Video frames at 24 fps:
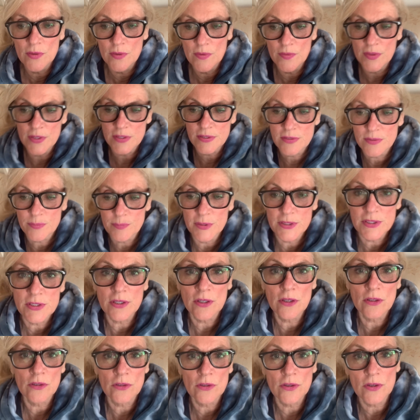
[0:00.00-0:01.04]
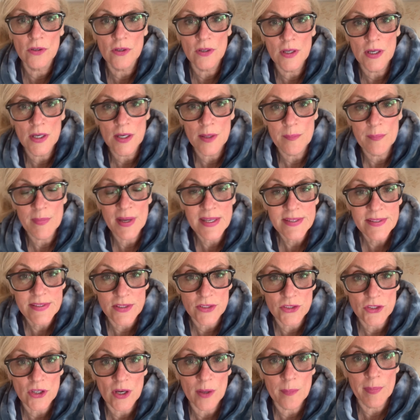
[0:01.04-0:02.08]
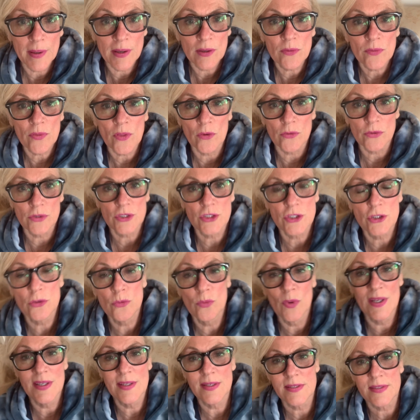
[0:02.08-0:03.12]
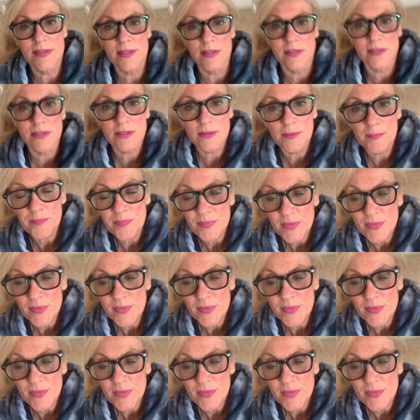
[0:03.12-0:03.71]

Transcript: this particular message about those two witnesses